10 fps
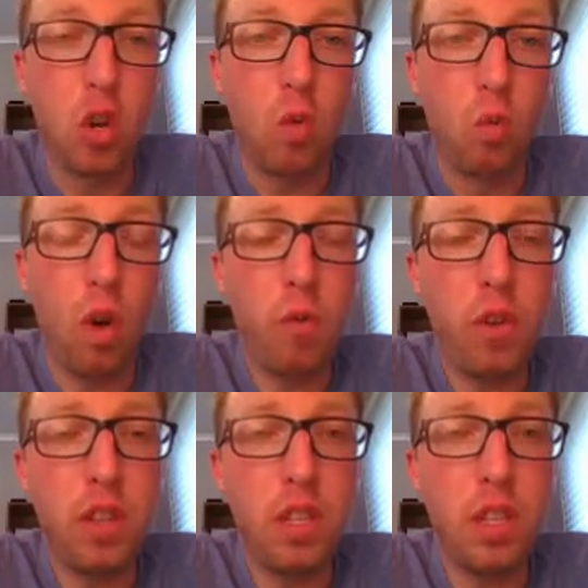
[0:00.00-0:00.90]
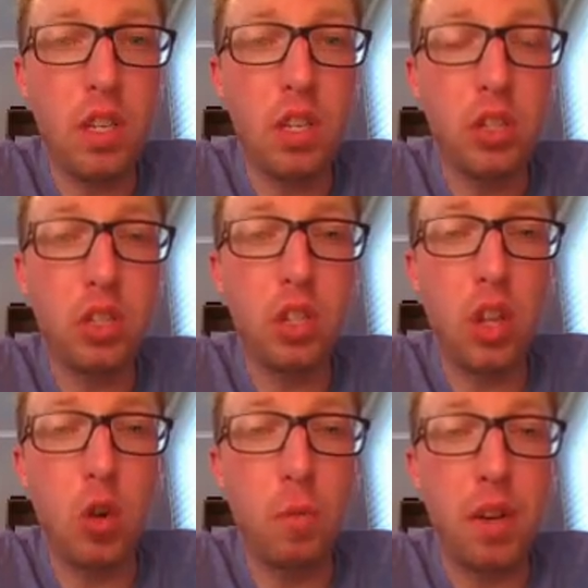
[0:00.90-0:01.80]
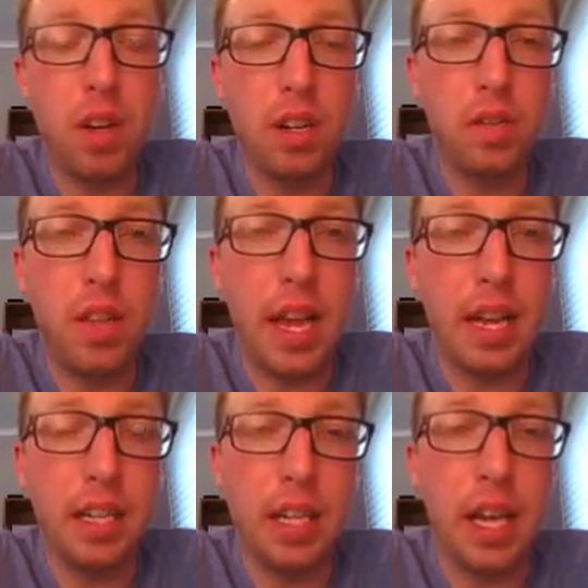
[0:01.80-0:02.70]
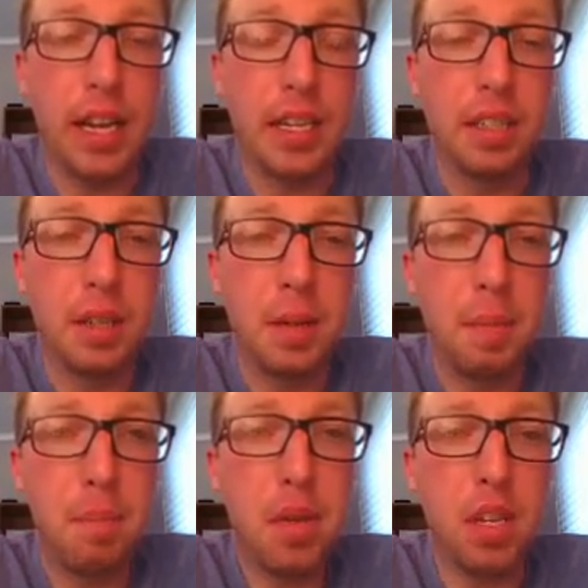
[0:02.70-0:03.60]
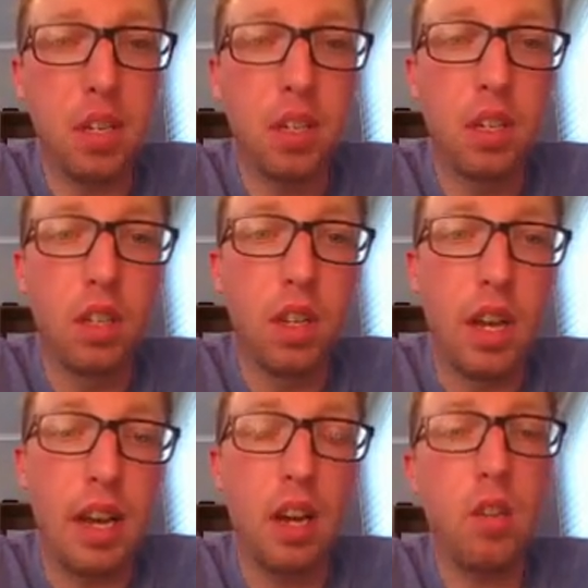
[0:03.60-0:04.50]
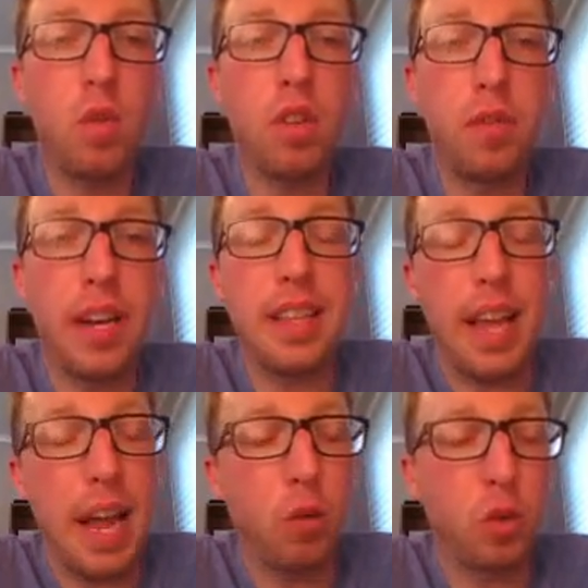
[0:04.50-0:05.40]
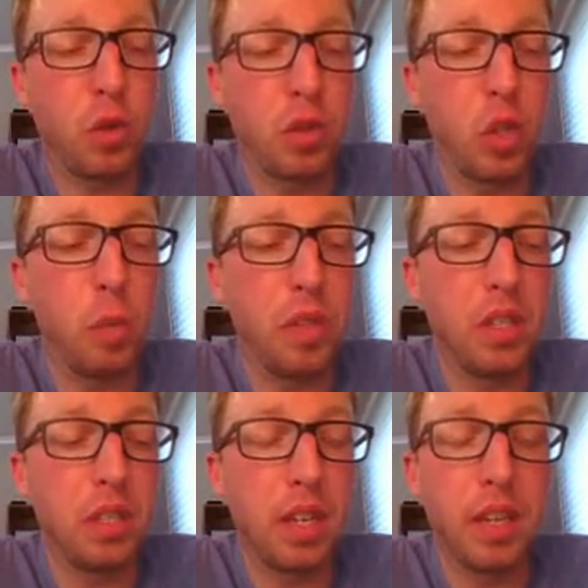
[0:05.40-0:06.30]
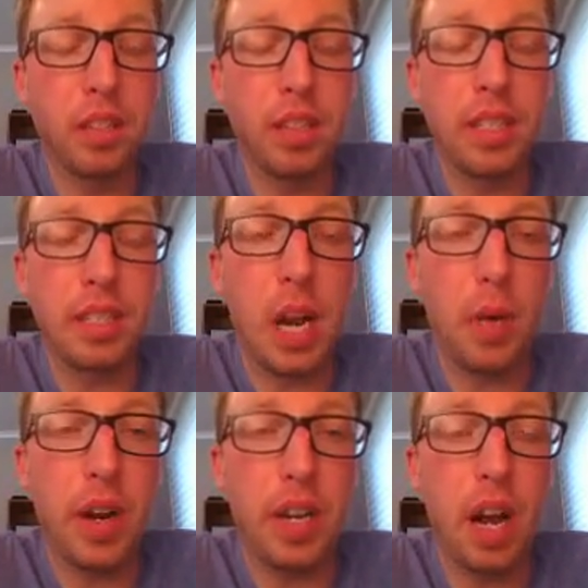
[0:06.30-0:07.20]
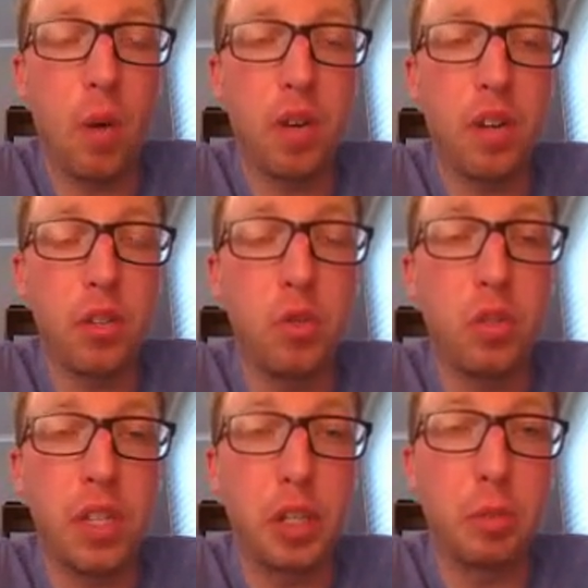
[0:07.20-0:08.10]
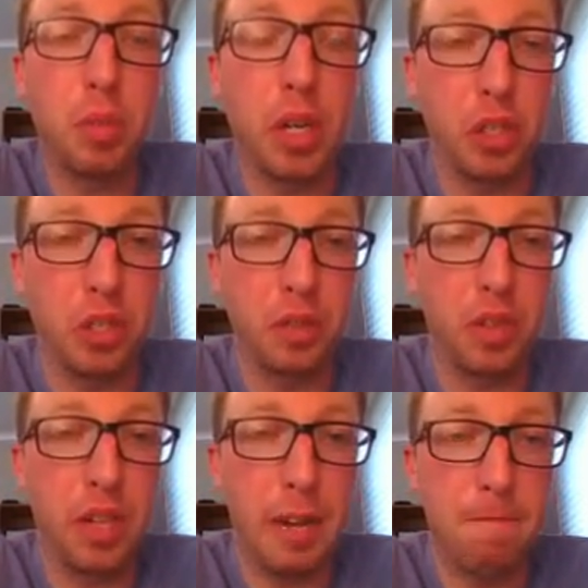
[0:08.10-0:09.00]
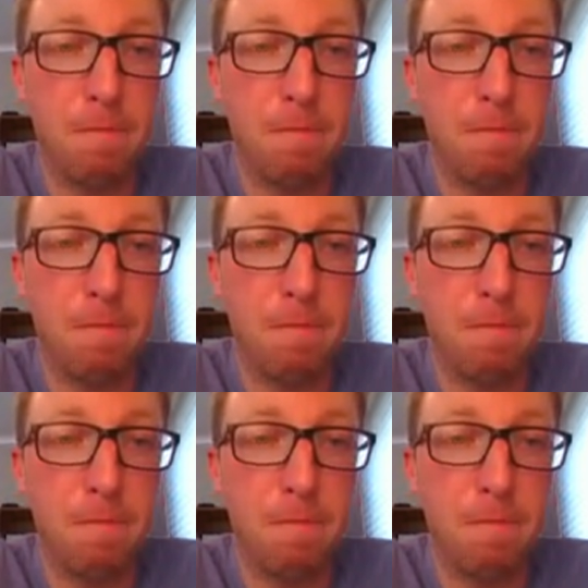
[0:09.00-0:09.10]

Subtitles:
What would the slope of that line be? Now, I don't want to find the actual slope in this case, at least not right now. I want to use expressions for that.